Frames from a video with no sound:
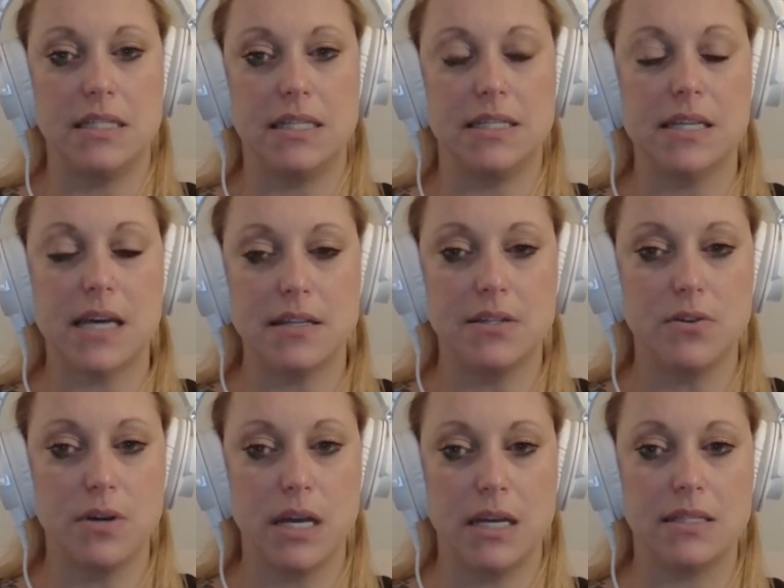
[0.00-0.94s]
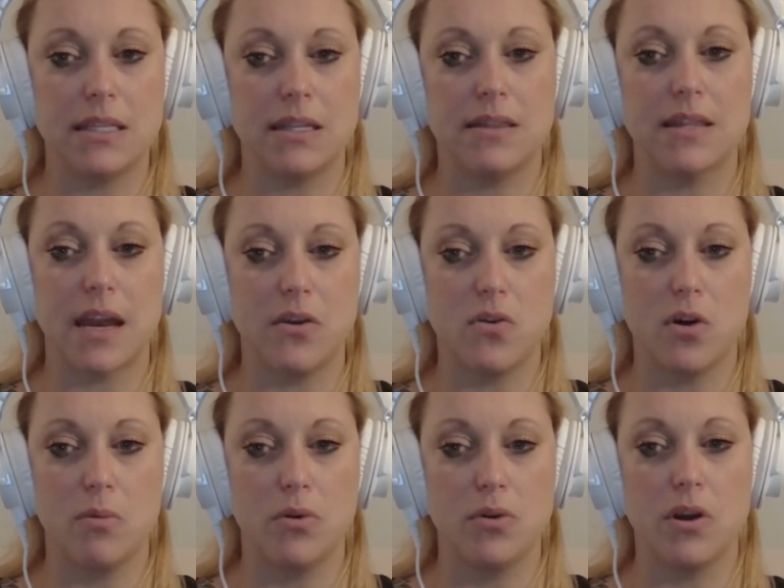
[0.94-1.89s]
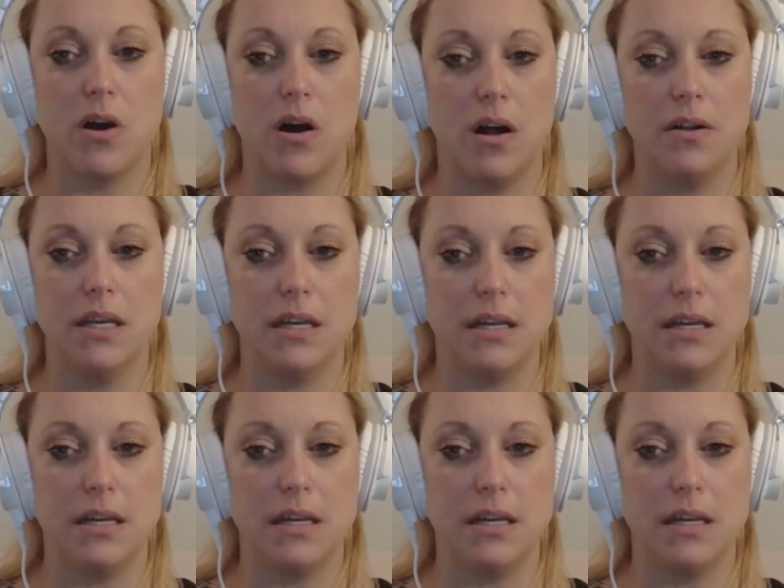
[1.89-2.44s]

testosterone and a synthetic hormone called